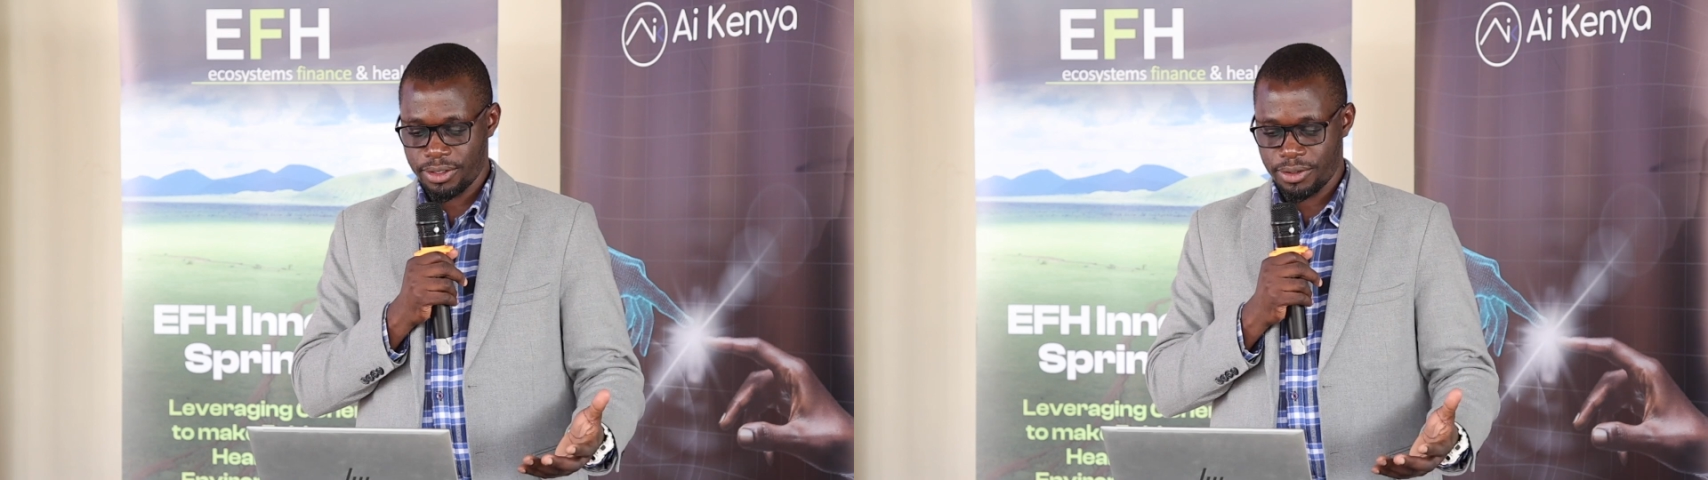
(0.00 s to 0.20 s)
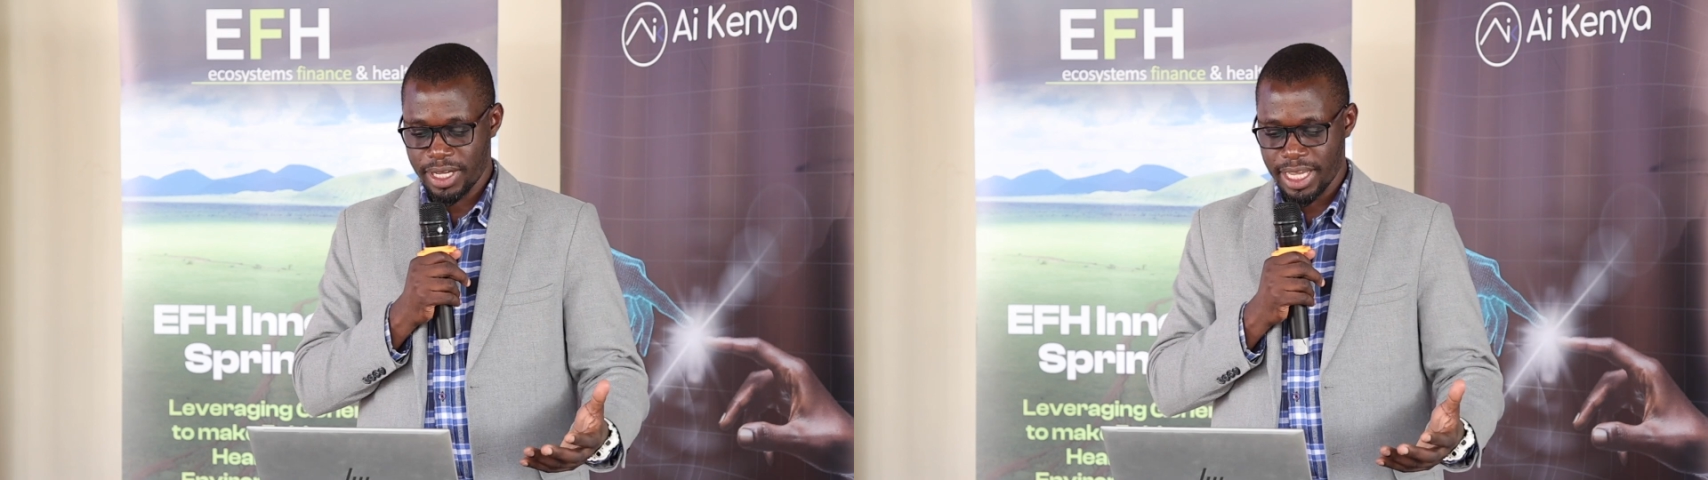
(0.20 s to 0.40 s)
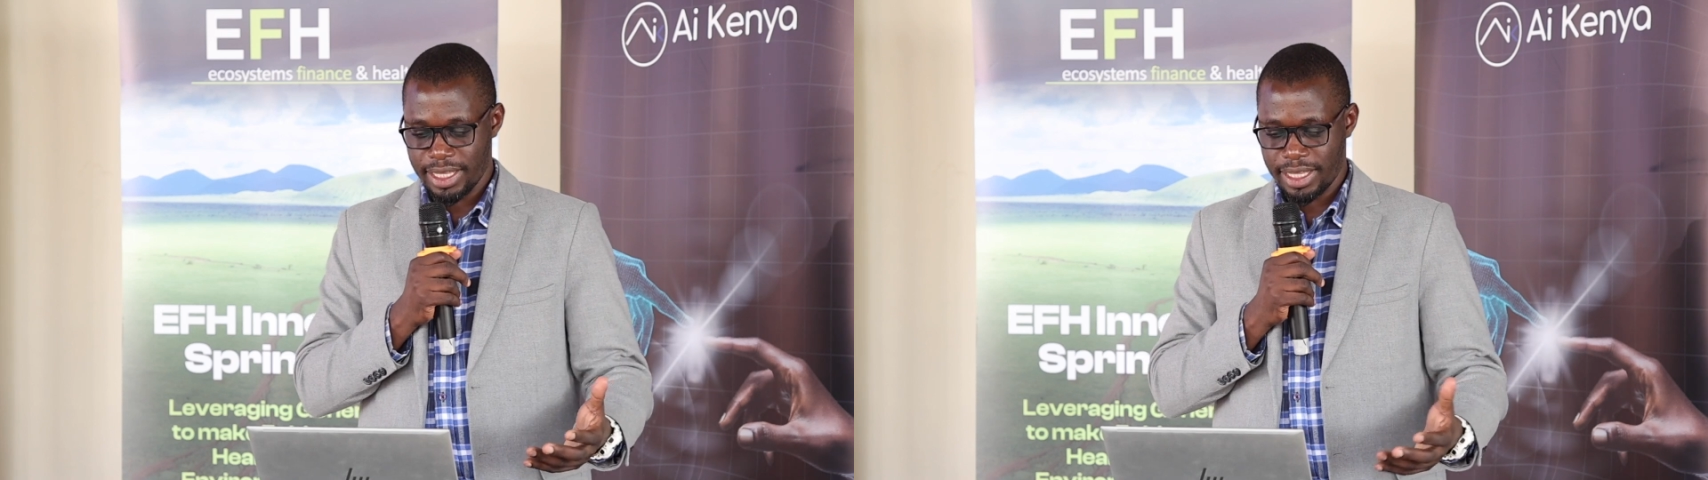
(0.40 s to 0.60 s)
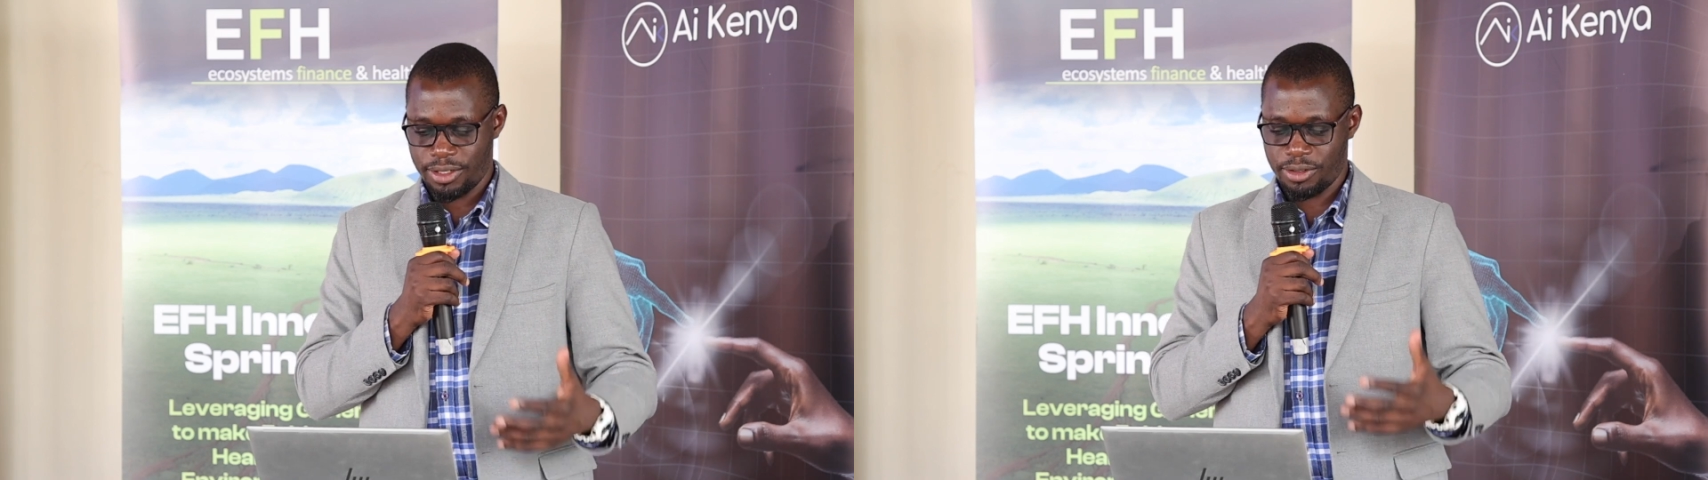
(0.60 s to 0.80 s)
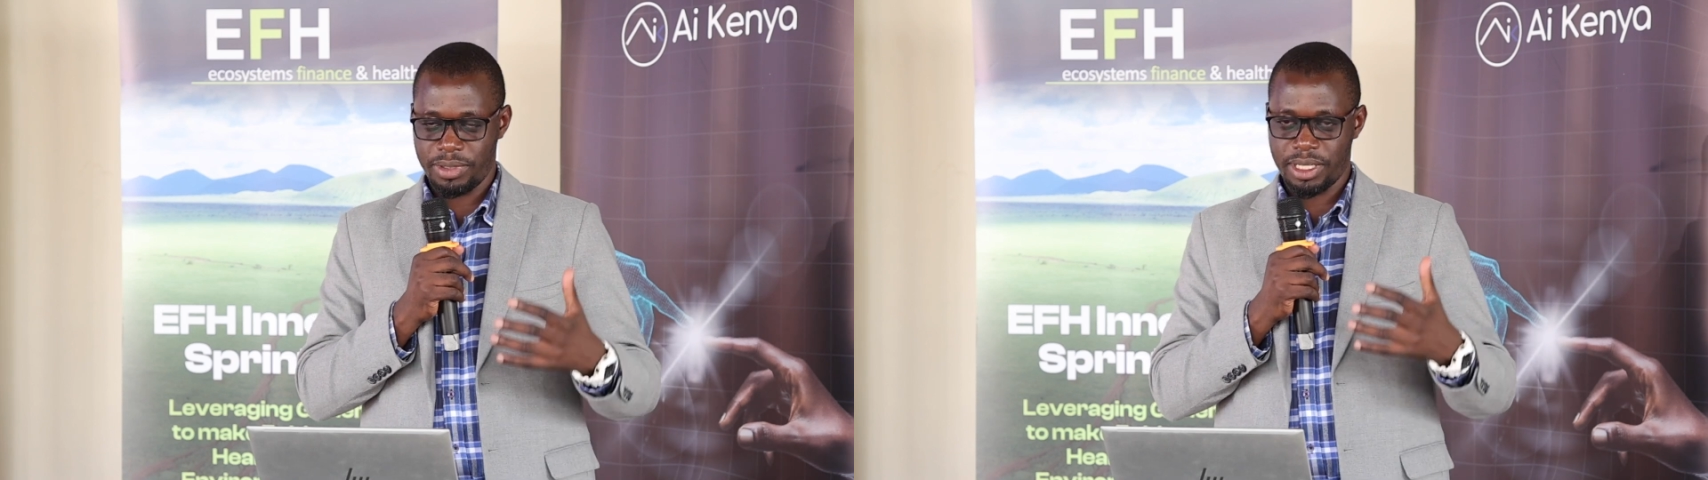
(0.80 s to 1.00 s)
together
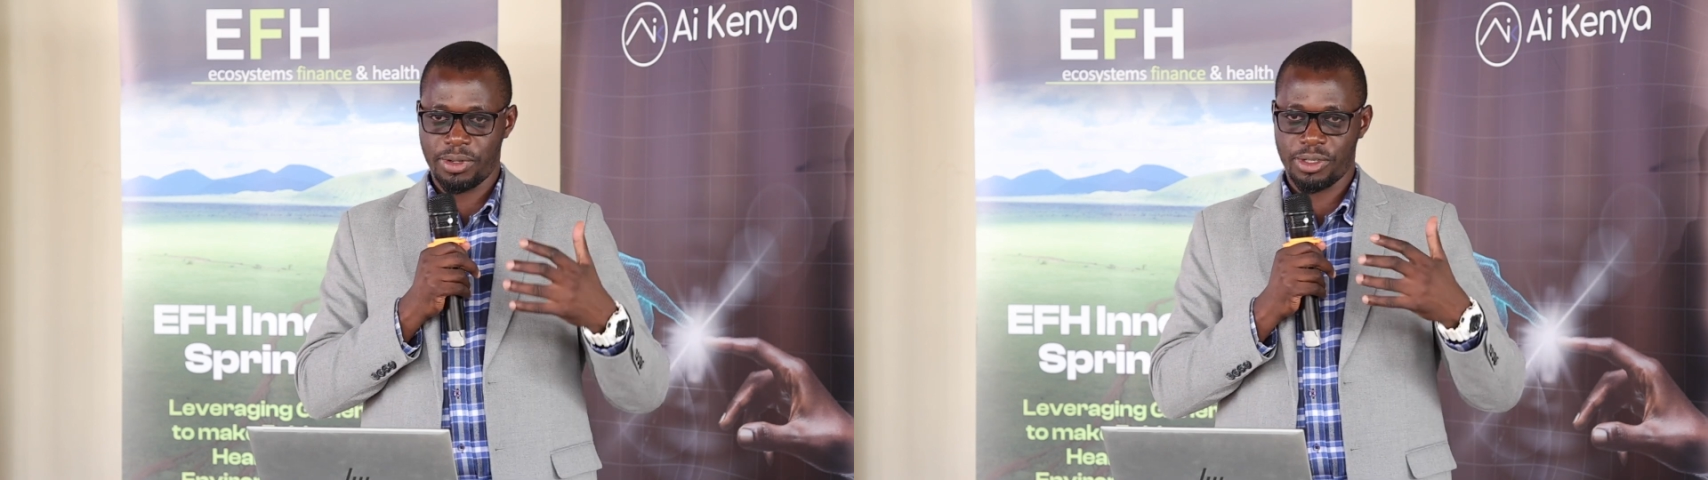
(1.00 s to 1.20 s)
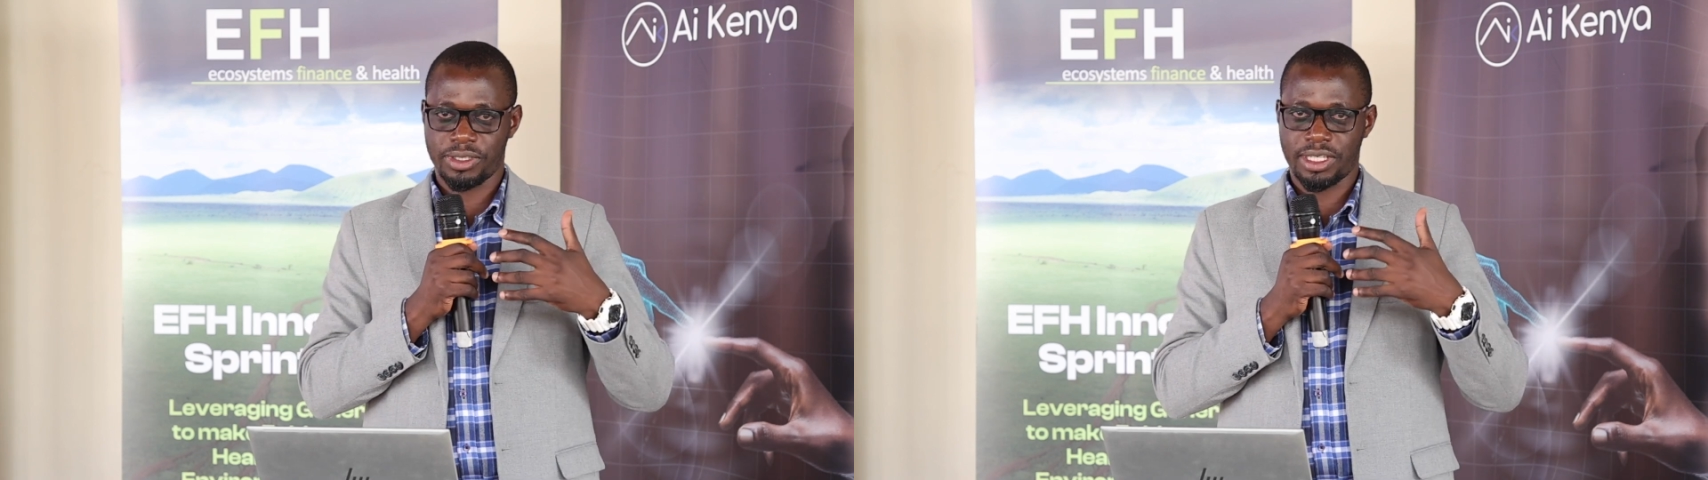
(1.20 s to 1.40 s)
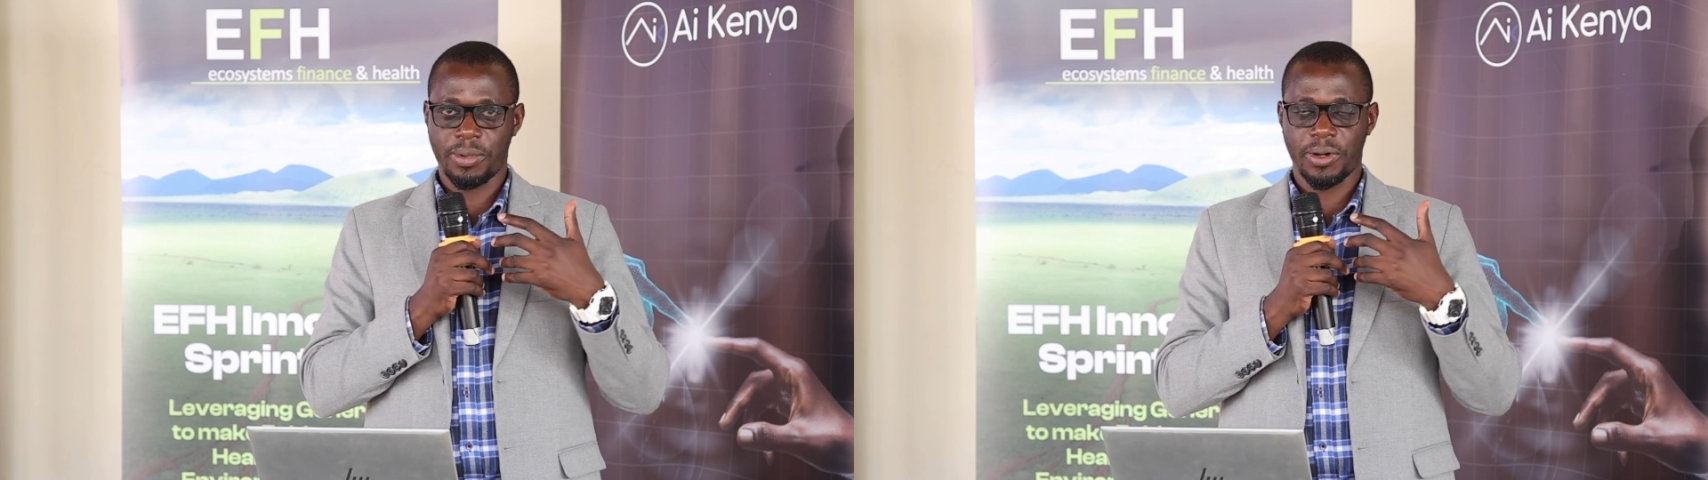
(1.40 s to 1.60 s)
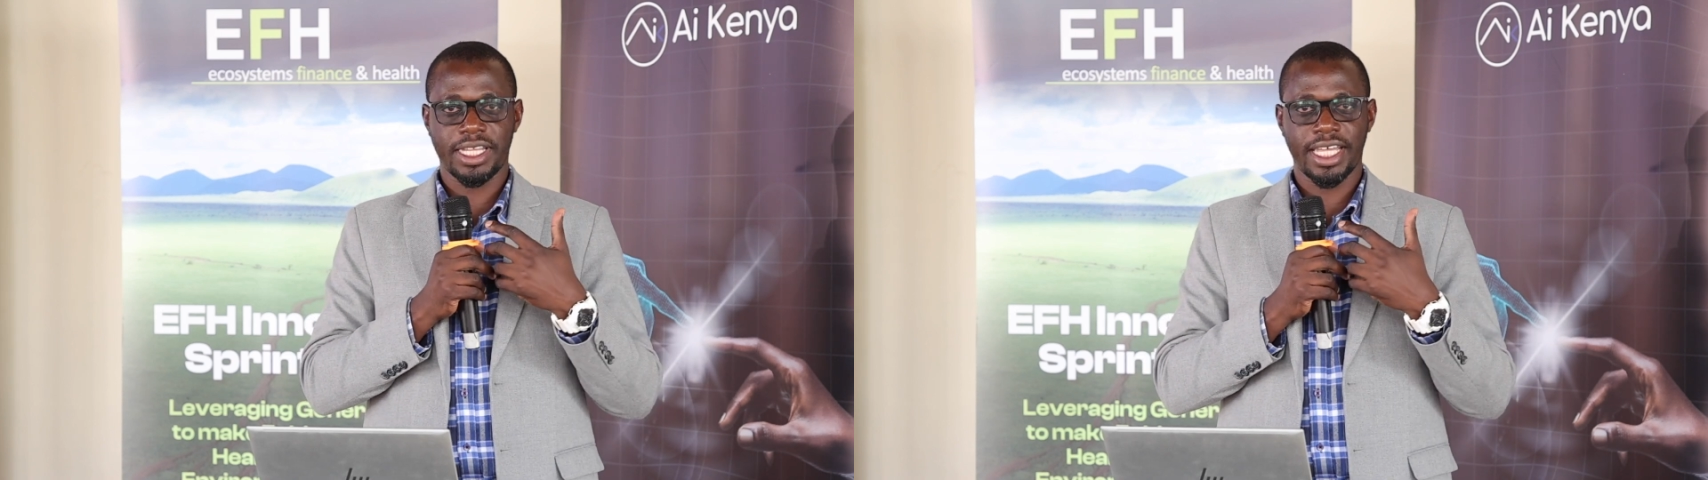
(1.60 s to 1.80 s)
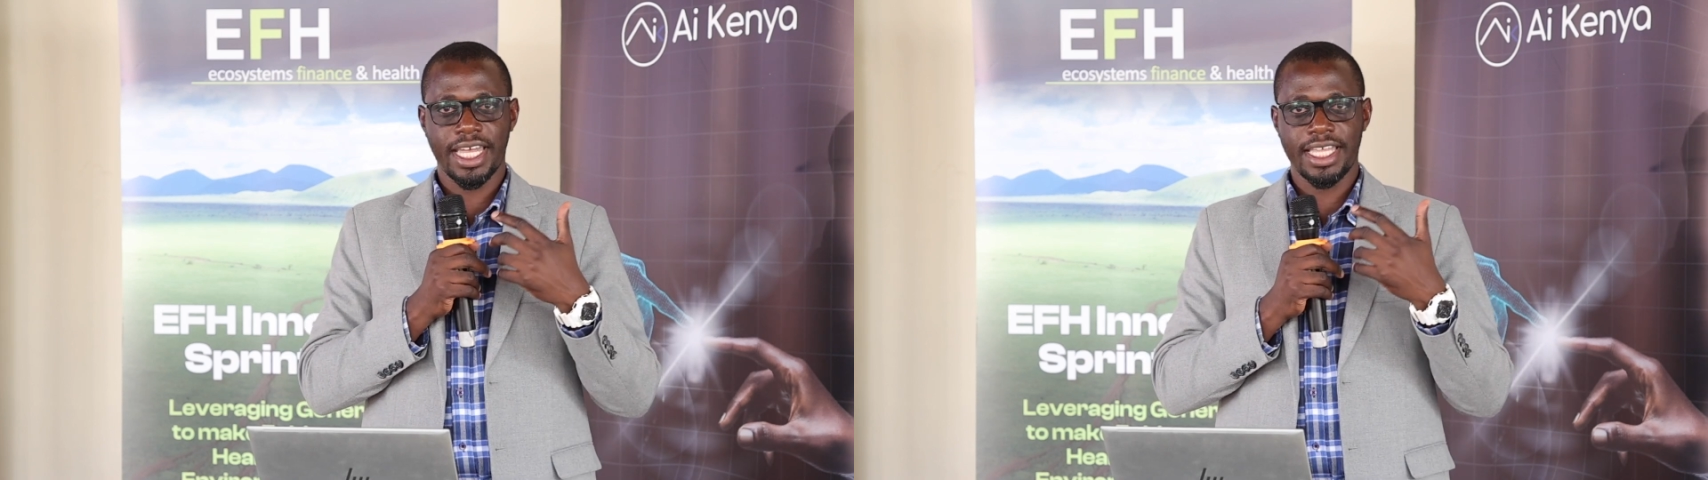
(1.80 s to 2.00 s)
to be able to
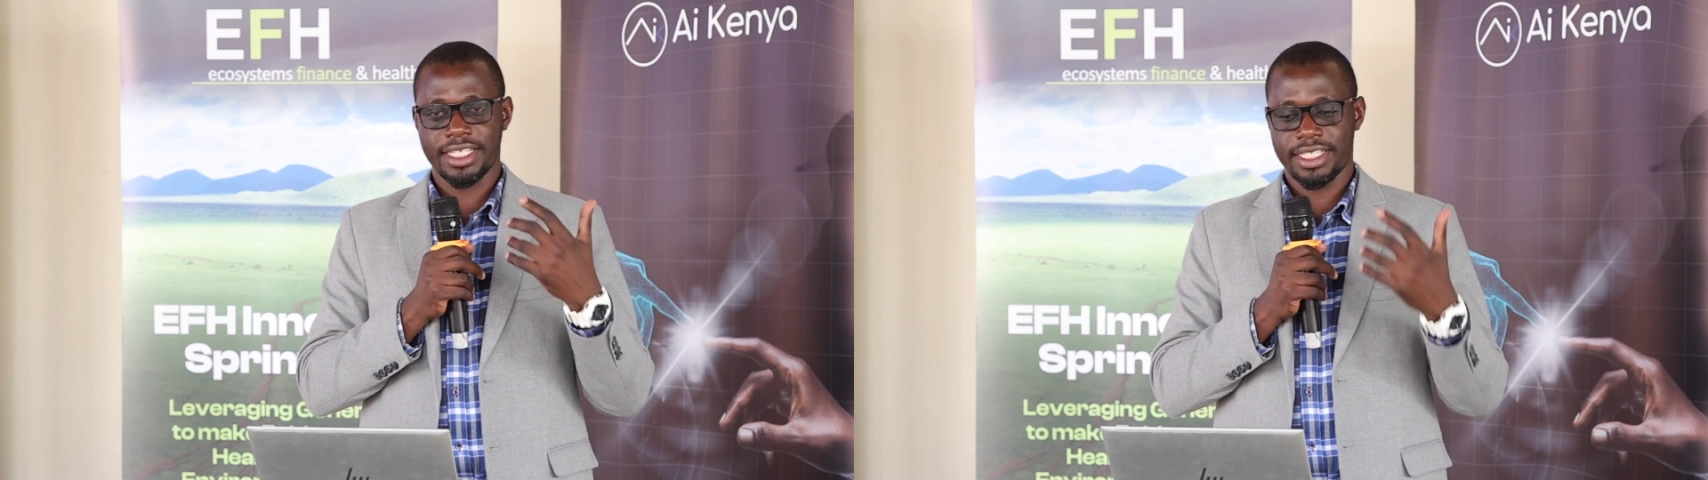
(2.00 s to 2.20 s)
support the Kenyan